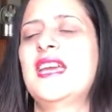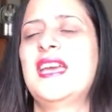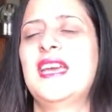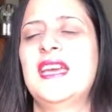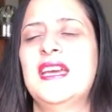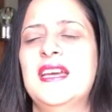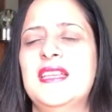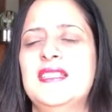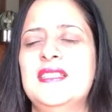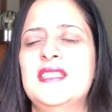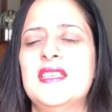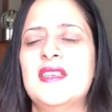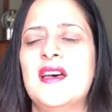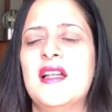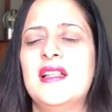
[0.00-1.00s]
And
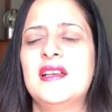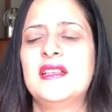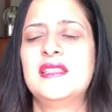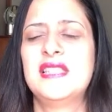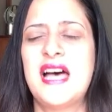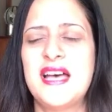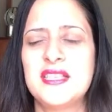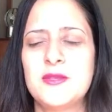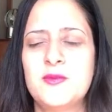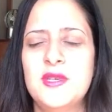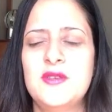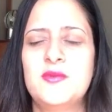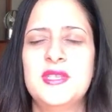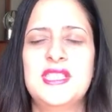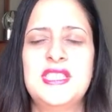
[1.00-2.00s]
last
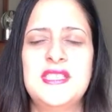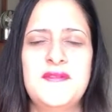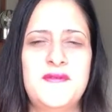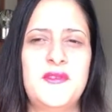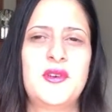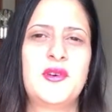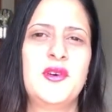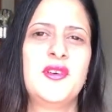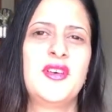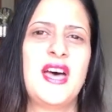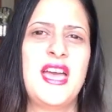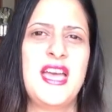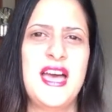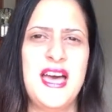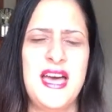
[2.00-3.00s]
week was difficult. I
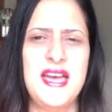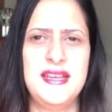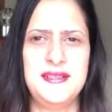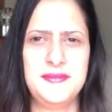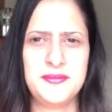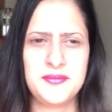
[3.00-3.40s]
had